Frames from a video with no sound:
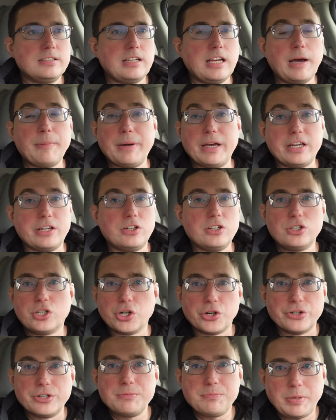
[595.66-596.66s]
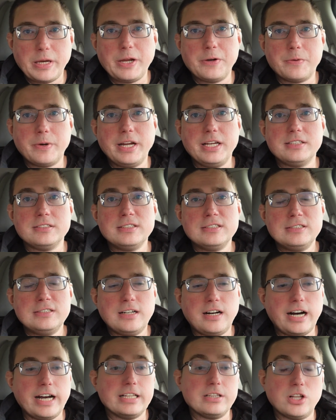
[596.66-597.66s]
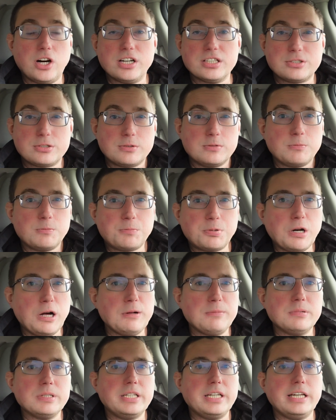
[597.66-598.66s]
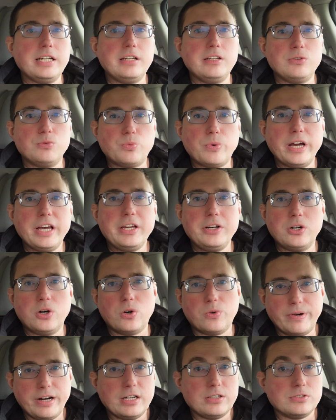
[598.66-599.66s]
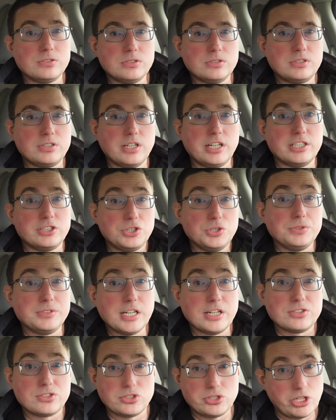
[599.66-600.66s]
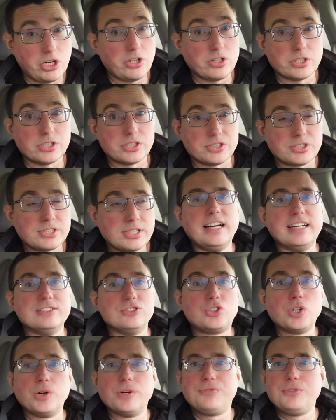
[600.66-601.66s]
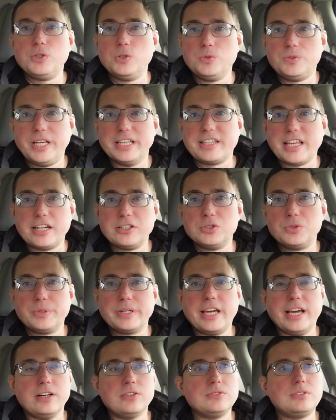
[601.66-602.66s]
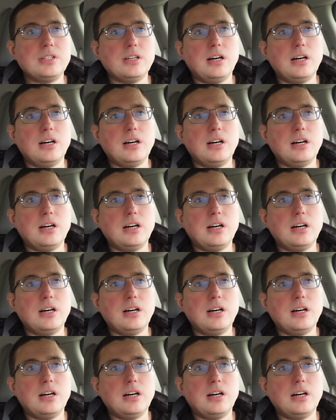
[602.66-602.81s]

At my current pay rate, I lost probably right around $2,000. And so if you take that into account,